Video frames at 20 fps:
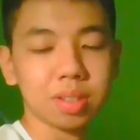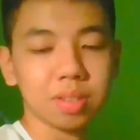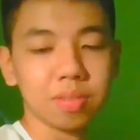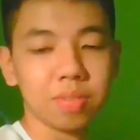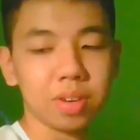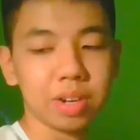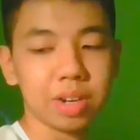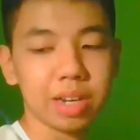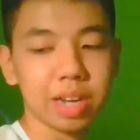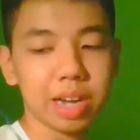
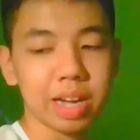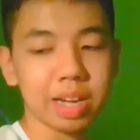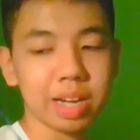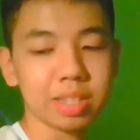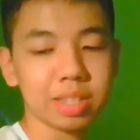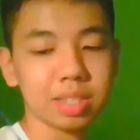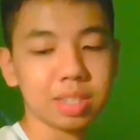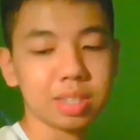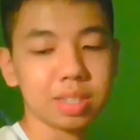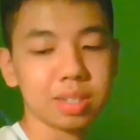For
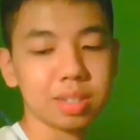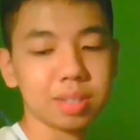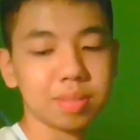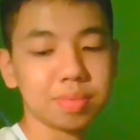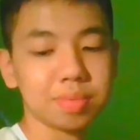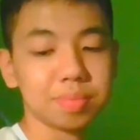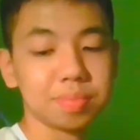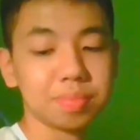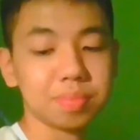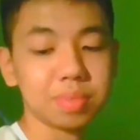that,
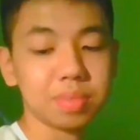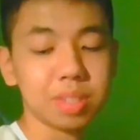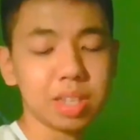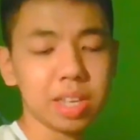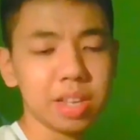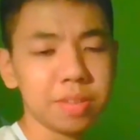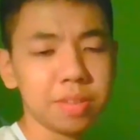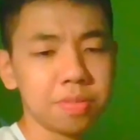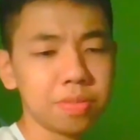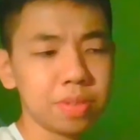
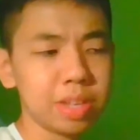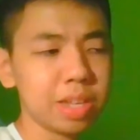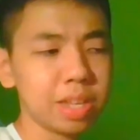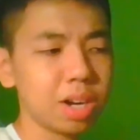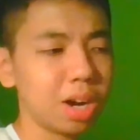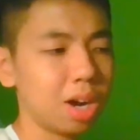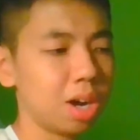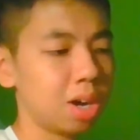if we